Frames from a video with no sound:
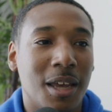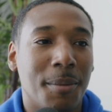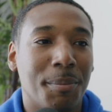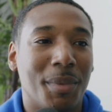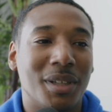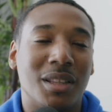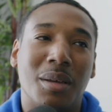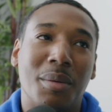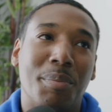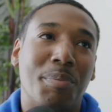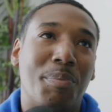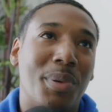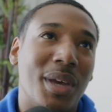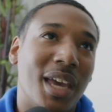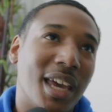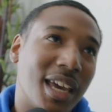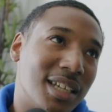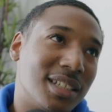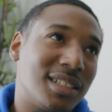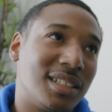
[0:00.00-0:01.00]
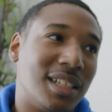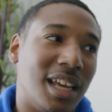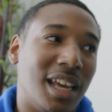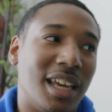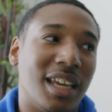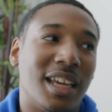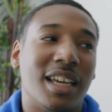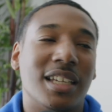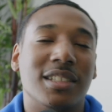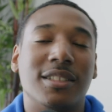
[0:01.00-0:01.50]
But the biggest
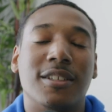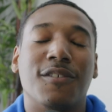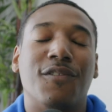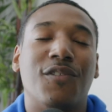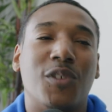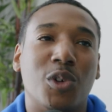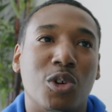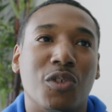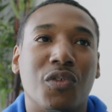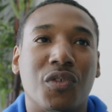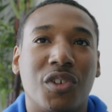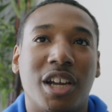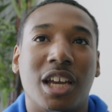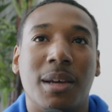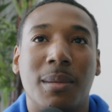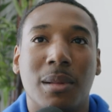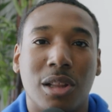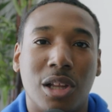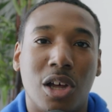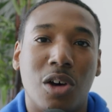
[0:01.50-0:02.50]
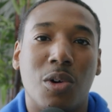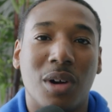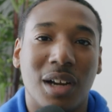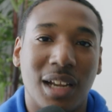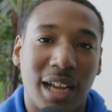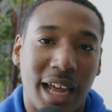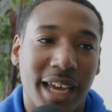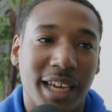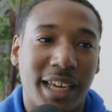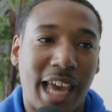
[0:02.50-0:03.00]
thing is the full frame lower
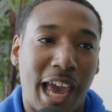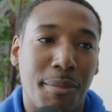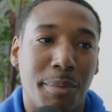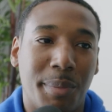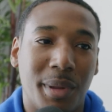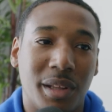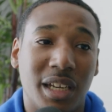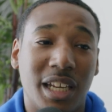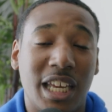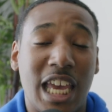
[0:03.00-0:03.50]
light capability.